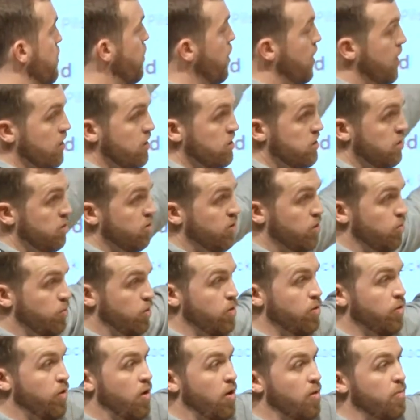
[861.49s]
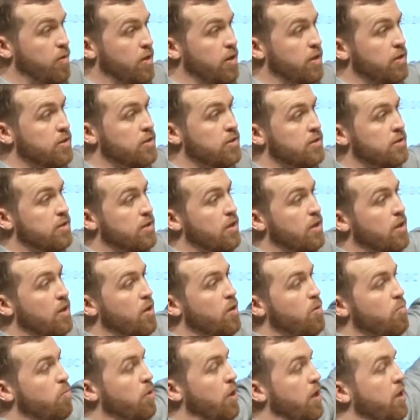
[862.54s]
you can do in WooCommerce,
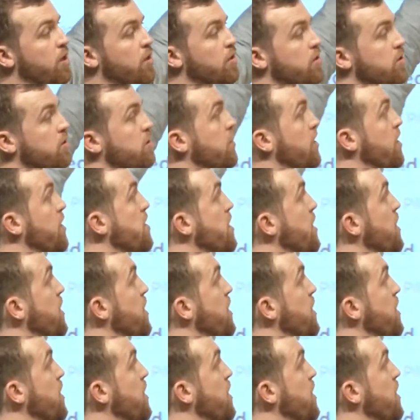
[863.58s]
because